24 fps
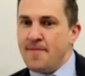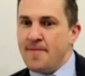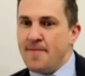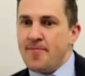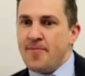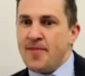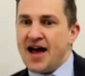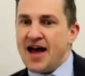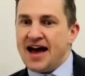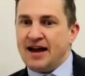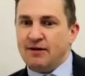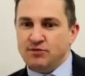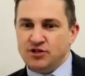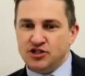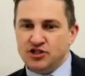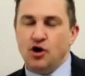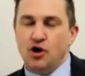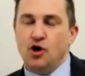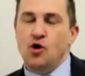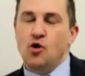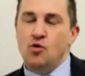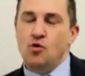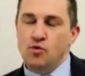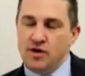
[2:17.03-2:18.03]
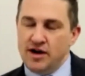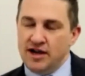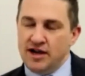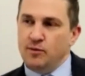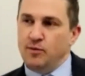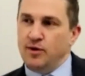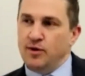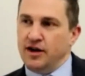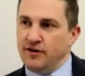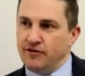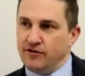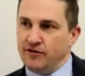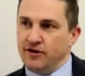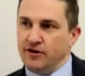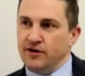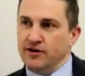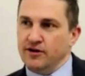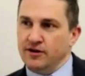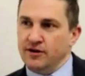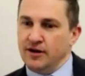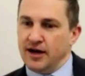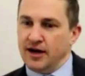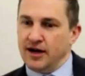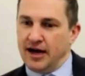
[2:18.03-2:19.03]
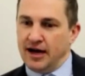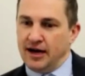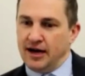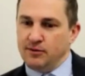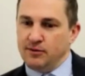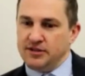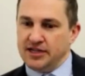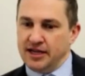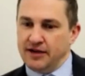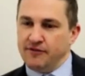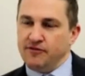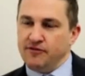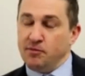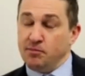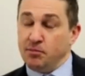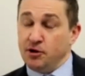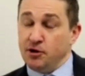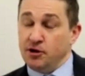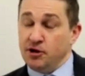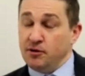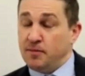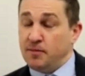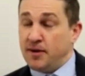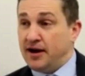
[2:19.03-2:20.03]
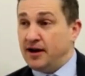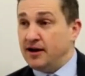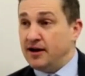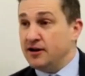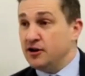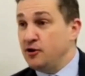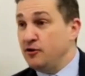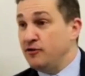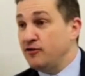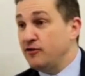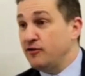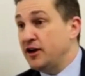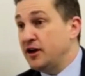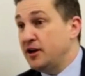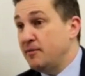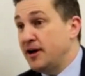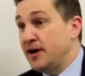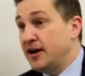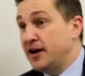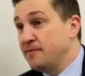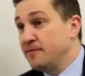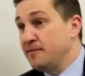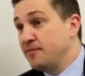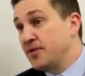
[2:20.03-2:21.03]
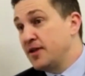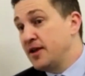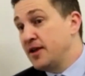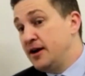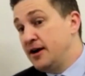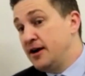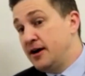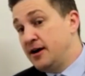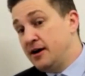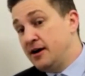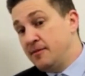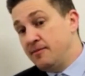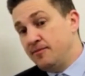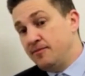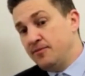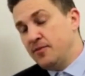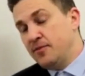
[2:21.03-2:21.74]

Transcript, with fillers: And it was only whenever I was given a book by a good friend of mine, um,